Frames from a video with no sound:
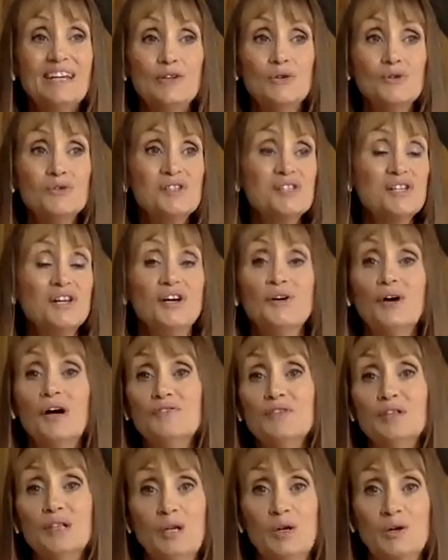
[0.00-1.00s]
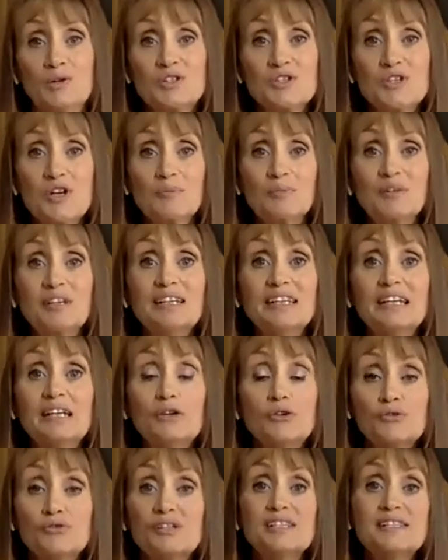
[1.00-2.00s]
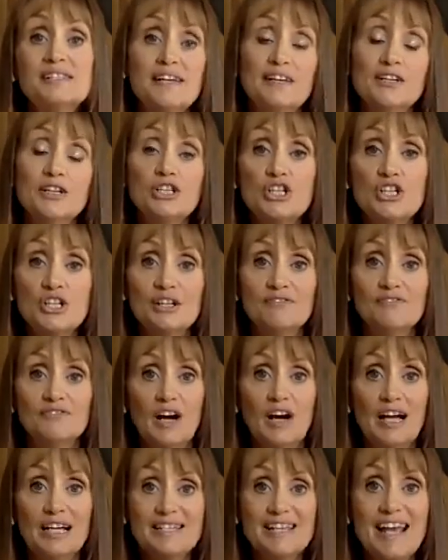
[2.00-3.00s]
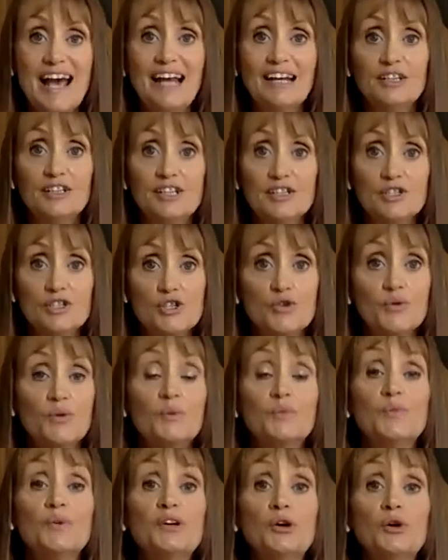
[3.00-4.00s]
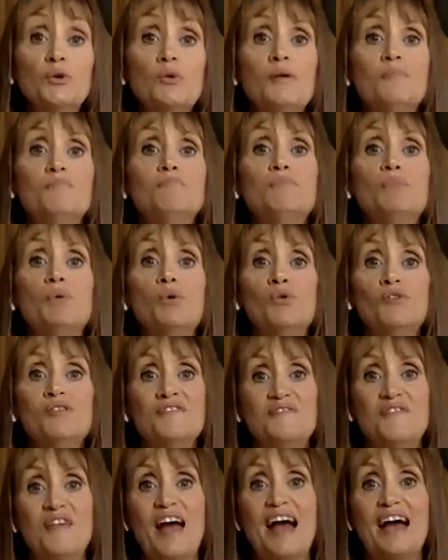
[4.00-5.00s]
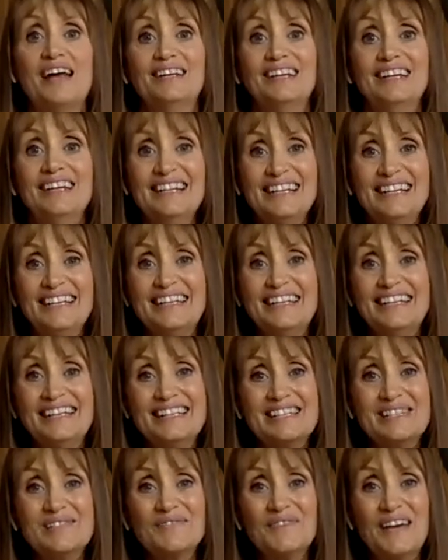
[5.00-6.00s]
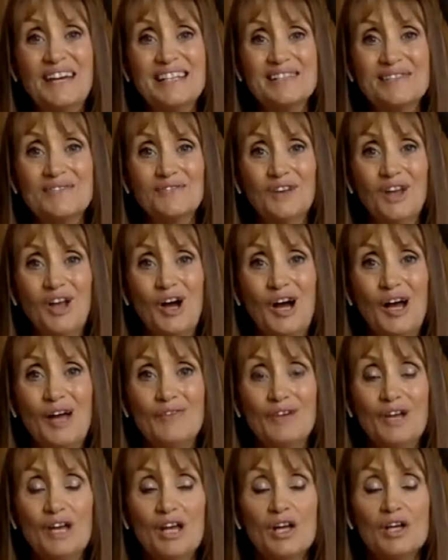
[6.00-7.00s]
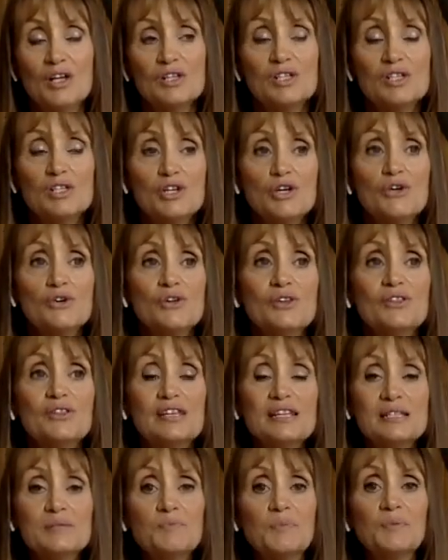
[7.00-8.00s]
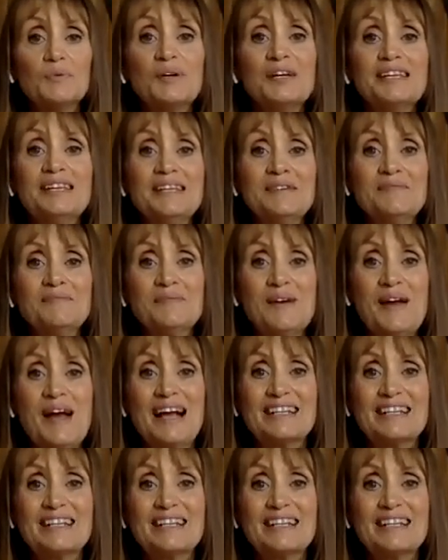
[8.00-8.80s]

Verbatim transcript: It also, over the long term, can increase energy and vitality too, and we all want more of that in this phase of life. So this breathing